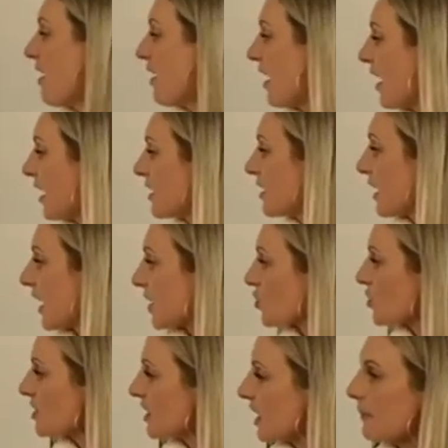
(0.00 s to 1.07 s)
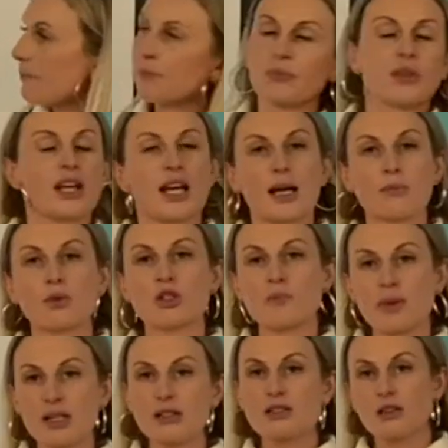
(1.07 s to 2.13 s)
and electricity, which
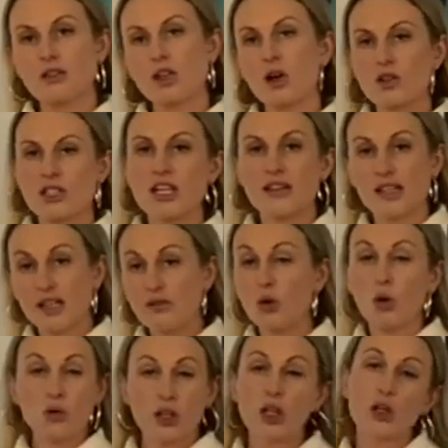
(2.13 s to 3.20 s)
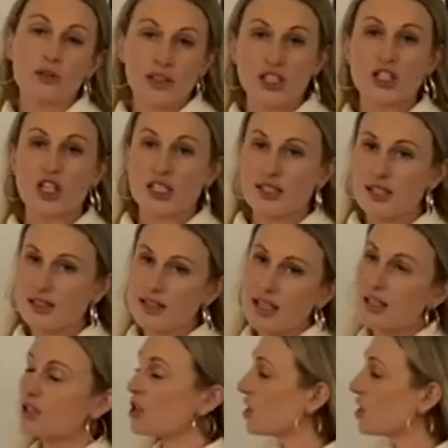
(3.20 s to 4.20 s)
builds on the content that you've already covered at GCSE. So you